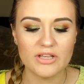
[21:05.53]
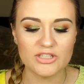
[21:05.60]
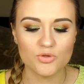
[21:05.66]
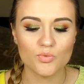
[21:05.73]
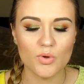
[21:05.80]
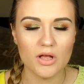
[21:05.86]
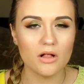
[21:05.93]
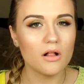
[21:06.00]
as
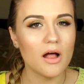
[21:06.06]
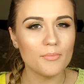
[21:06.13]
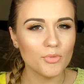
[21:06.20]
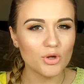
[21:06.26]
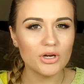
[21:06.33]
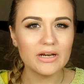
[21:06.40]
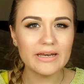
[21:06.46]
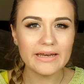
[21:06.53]
well. I'm
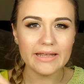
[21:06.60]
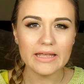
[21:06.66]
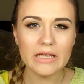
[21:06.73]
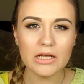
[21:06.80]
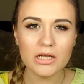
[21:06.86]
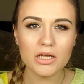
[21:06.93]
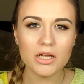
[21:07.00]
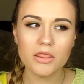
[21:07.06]
gonna
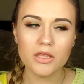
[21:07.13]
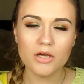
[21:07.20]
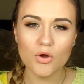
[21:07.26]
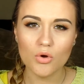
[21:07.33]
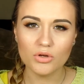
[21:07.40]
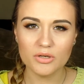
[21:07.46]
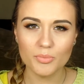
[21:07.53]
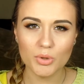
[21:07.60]
link the
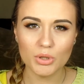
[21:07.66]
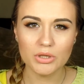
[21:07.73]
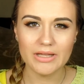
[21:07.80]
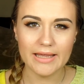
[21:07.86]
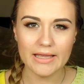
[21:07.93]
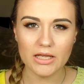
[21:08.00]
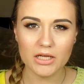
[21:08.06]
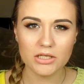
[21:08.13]
Audible
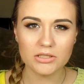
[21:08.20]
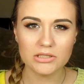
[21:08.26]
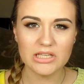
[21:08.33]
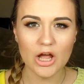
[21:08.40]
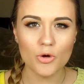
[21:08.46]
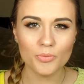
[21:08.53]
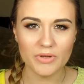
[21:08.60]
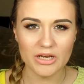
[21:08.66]
link
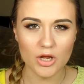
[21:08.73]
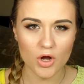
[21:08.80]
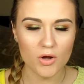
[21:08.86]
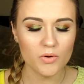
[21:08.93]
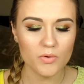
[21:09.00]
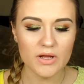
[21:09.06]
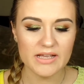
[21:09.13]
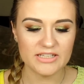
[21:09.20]
down
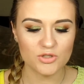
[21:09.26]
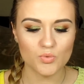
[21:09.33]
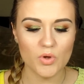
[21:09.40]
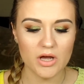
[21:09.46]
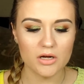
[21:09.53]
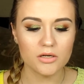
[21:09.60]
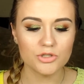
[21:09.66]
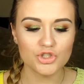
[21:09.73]
below as
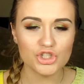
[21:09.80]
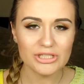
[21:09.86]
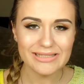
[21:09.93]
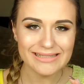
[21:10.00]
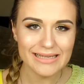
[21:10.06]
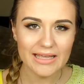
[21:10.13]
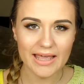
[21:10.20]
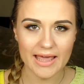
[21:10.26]
well,
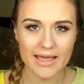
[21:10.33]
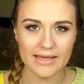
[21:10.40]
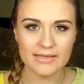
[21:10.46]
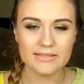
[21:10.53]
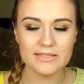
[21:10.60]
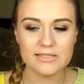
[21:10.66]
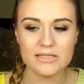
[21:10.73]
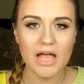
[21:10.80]
just in
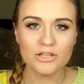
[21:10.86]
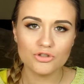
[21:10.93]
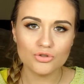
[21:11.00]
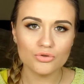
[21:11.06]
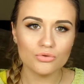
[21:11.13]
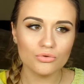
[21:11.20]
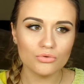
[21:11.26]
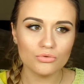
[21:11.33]
case. I
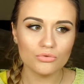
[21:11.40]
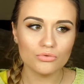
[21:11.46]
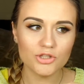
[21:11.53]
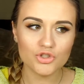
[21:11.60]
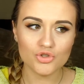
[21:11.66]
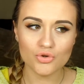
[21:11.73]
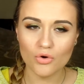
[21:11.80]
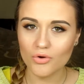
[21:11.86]
do
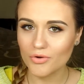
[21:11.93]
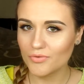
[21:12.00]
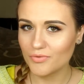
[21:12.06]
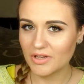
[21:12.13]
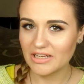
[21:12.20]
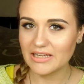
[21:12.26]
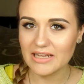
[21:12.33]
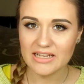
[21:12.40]
enjoy
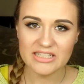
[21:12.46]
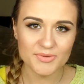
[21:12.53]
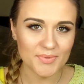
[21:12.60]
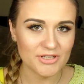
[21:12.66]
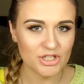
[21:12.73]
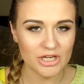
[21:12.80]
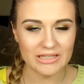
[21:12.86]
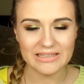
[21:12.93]
reading,
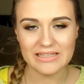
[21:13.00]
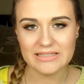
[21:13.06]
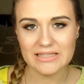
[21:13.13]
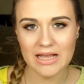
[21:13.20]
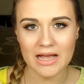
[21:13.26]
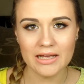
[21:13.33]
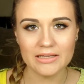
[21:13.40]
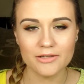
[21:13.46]
especially this
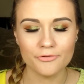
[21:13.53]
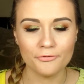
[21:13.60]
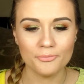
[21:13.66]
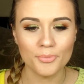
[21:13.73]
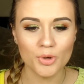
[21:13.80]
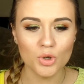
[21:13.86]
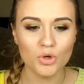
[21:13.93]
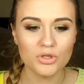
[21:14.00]
kind of
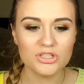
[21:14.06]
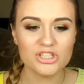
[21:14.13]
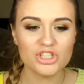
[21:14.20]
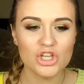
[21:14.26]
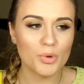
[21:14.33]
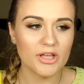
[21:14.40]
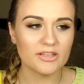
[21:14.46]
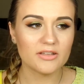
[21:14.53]

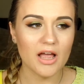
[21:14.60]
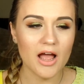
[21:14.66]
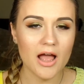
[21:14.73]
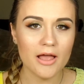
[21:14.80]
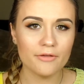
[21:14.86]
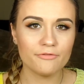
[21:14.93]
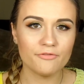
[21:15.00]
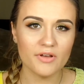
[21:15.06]
books, but
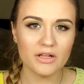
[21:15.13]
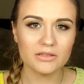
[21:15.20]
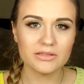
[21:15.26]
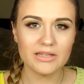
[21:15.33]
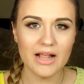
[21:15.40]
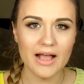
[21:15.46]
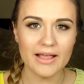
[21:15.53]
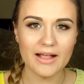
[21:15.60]
I felt
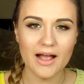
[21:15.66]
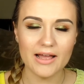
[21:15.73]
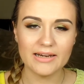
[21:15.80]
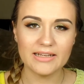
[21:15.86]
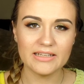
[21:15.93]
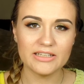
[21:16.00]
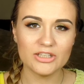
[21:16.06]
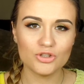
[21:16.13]
like I
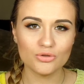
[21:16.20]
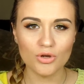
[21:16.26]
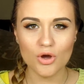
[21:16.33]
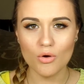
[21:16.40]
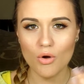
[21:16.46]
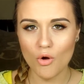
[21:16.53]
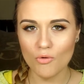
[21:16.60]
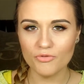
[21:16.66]
needed to
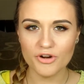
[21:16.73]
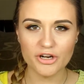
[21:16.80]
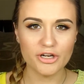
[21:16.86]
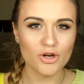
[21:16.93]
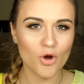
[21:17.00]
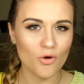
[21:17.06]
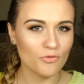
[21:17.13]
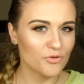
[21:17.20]
go over
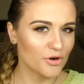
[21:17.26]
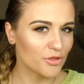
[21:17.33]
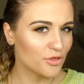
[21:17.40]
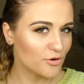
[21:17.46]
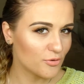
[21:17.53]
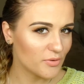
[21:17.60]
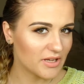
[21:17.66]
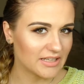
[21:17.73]
and over
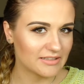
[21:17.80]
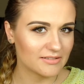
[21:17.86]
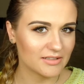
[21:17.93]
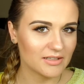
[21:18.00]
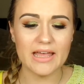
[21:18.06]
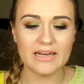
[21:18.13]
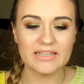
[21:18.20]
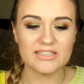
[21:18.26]
through
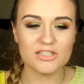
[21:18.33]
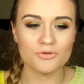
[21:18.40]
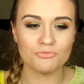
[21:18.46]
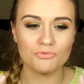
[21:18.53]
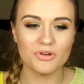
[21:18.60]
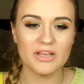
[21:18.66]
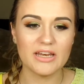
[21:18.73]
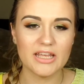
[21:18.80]
it, and it's a
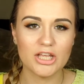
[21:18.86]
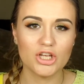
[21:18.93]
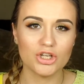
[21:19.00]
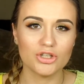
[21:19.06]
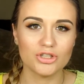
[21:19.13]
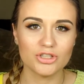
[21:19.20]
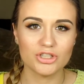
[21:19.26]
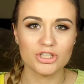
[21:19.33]
really
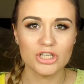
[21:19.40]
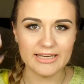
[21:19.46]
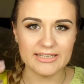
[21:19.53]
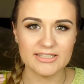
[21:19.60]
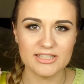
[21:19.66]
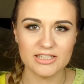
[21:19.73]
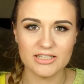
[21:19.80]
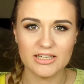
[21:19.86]
good
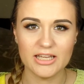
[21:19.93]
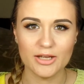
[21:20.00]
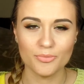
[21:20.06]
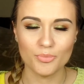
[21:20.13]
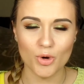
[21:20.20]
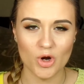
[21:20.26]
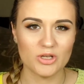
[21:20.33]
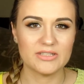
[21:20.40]

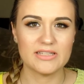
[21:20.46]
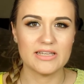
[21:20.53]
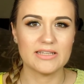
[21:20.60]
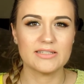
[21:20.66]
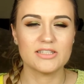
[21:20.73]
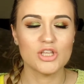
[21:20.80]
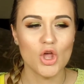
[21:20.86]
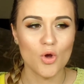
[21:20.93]
listening
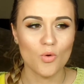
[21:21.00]
process